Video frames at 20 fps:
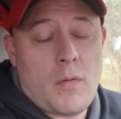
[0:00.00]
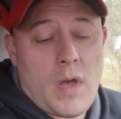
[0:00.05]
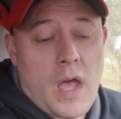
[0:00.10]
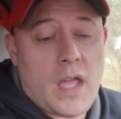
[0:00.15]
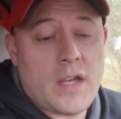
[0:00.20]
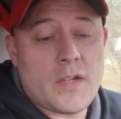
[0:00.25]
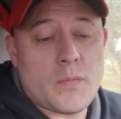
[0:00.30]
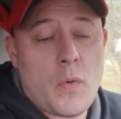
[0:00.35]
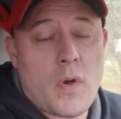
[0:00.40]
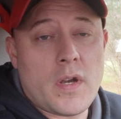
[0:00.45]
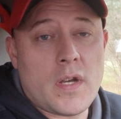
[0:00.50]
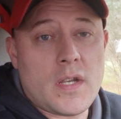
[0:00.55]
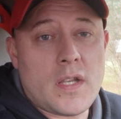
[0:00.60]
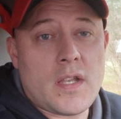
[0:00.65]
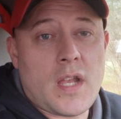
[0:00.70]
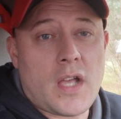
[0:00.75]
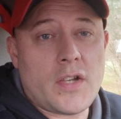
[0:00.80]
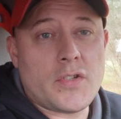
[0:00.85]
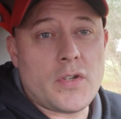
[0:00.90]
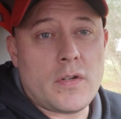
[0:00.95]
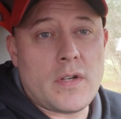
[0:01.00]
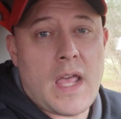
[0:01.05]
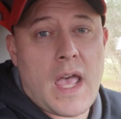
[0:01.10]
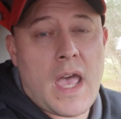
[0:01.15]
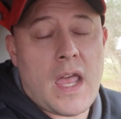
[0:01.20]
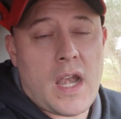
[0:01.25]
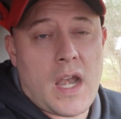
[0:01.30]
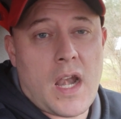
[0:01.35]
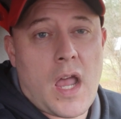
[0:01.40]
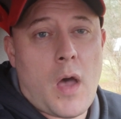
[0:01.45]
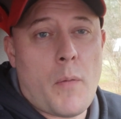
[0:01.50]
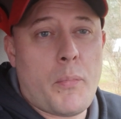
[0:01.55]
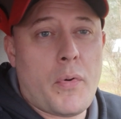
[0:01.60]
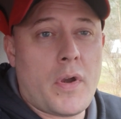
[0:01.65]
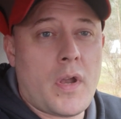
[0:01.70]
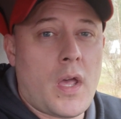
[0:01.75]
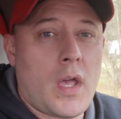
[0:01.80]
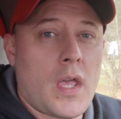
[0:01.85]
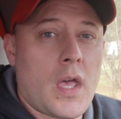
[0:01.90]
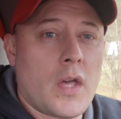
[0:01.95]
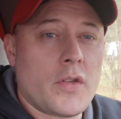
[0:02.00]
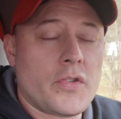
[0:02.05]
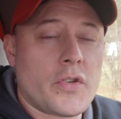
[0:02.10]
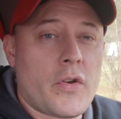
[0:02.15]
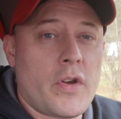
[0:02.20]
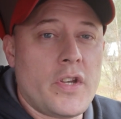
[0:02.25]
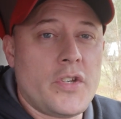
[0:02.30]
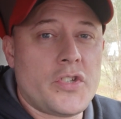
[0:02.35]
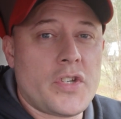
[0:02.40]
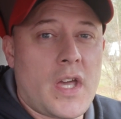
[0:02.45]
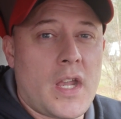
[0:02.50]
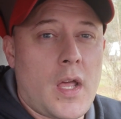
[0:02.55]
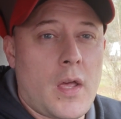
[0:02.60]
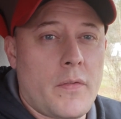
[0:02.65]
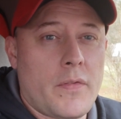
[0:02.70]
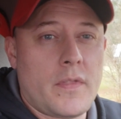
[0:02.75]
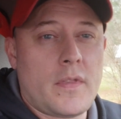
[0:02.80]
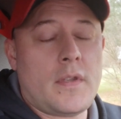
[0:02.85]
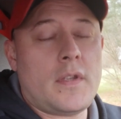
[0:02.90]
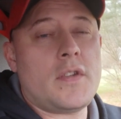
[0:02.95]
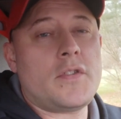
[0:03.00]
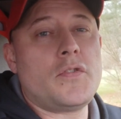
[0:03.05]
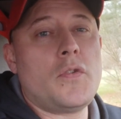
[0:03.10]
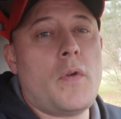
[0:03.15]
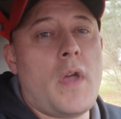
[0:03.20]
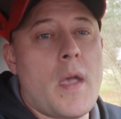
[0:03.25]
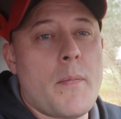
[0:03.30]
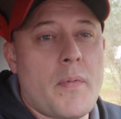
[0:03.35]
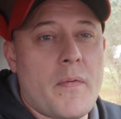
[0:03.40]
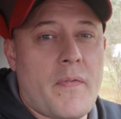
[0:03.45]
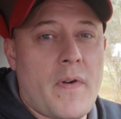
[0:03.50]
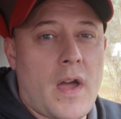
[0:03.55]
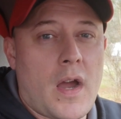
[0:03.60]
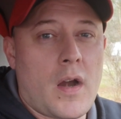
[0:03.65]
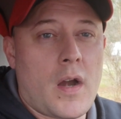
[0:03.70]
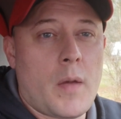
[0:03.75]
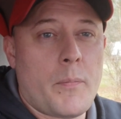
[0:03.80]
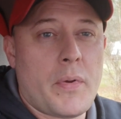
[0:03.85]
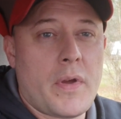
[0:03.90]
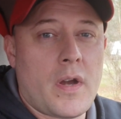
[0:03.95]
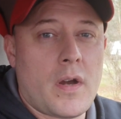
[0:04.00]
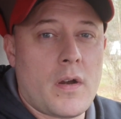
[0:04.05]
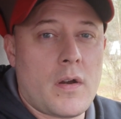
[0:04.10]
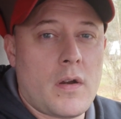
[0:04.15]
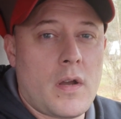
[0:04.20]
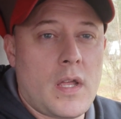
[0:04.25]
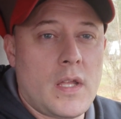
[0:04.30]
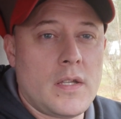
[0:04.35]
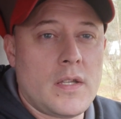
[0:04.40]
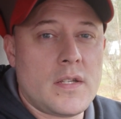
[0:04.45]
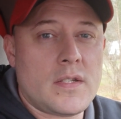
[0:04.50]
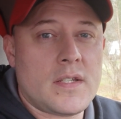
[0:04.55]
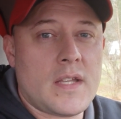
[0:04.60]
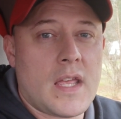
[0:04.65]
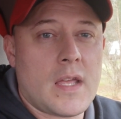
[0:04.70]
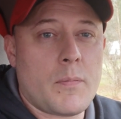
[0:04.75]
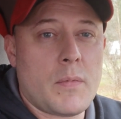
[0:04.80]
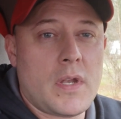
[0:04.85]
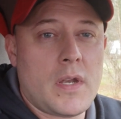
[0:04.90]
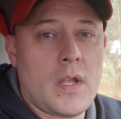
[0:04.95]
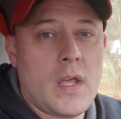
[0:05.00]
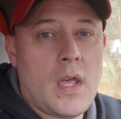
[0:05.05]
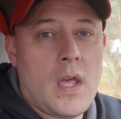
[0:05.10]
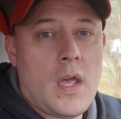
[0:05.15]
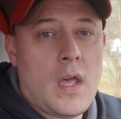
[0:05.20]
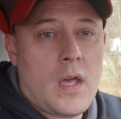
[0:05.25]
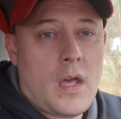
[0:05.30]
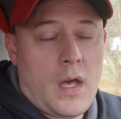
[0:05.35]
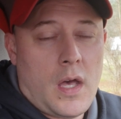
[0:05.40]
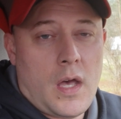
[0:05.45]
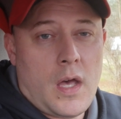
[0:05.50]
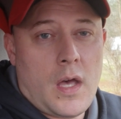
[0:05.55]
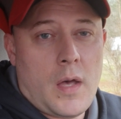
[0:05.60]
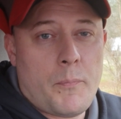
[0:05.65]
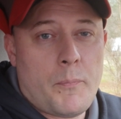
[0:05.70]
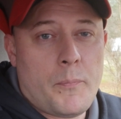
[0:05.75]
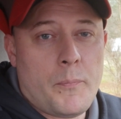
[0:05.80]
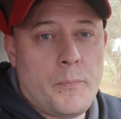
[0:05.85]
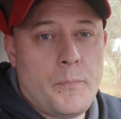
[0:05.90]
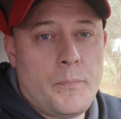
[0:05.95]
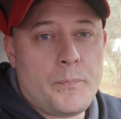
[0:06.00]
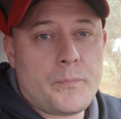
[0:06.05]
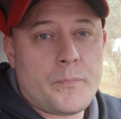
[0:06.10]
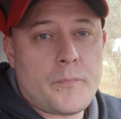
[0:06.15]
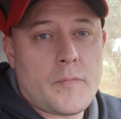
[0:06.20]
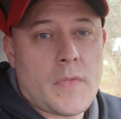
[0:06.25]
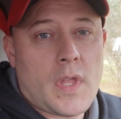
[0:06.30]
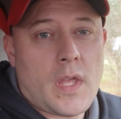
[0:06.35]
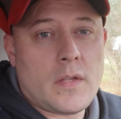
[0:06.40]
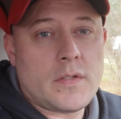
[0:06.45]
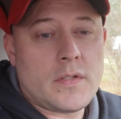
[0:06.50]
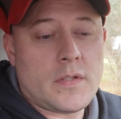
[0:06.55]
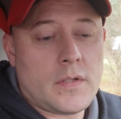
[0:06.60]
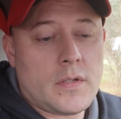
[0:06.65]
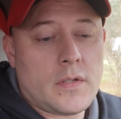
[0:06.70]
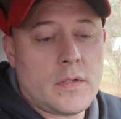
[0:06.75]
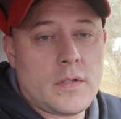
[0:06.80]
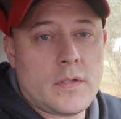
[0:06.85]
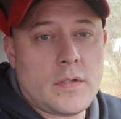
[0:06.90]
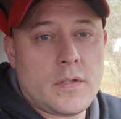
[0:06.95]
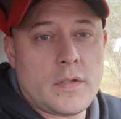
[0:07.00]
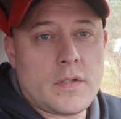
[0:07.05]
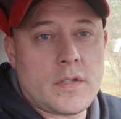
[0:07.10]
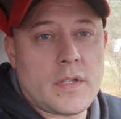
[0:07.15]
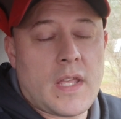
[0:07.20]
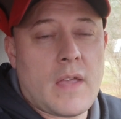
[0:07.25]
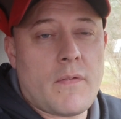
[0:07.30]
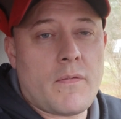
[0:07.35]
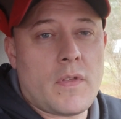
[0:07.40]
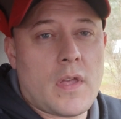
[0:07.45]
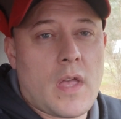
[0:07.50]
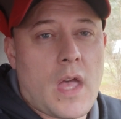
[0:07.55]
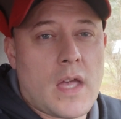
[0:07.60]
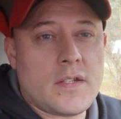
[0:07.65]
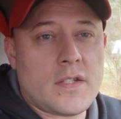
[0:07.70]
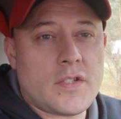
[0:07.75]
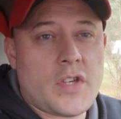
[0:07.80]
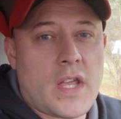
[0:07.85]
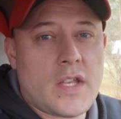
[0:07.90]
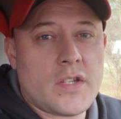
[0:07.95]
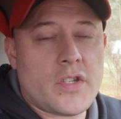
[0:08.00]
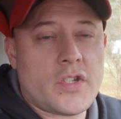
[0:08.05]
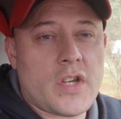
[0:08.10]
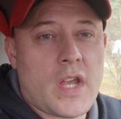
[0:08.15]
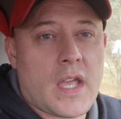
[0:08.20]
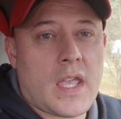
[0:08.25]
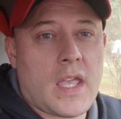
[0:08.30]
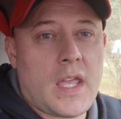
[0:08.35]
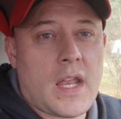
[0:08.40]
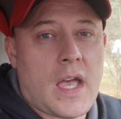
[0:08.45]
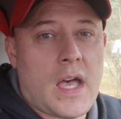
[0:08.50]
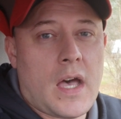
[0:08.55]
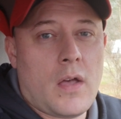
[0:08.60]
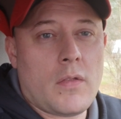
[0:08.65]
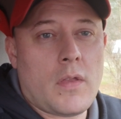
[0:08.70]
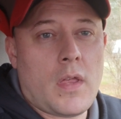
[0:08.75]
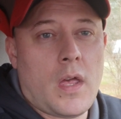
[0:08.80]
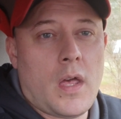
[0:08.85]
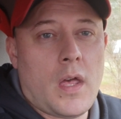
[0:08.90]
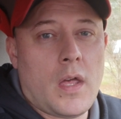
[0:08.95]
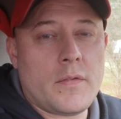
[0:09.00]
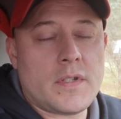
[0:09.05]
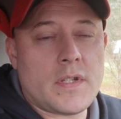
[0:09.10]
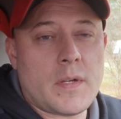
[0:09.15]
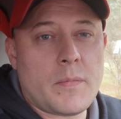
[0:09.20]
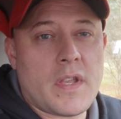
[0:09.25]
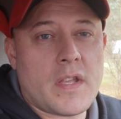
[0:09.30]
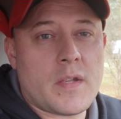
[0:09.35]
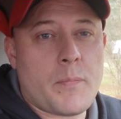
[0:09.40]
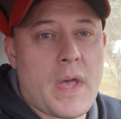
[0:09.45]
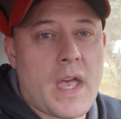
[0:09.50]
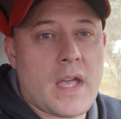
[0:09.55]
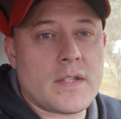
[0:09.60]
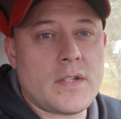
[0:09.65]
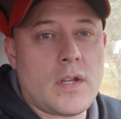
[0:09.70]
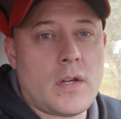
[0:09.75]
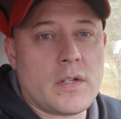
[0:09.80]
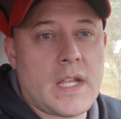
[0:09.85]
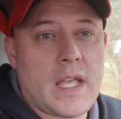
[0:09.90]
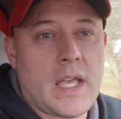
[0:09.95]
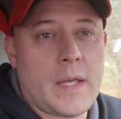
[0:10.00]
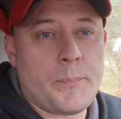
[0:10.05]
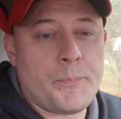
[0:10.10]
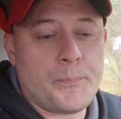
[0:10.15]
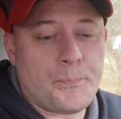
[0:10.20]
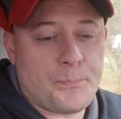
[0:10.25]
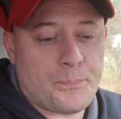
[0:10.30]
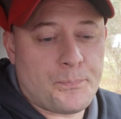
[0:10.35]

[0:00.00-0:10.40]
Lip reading: I just wanted to touch on that, and I'll put a screenshot of this new amplifier up here in this segment. Give you guys a chance to check it out, some of the specs on that.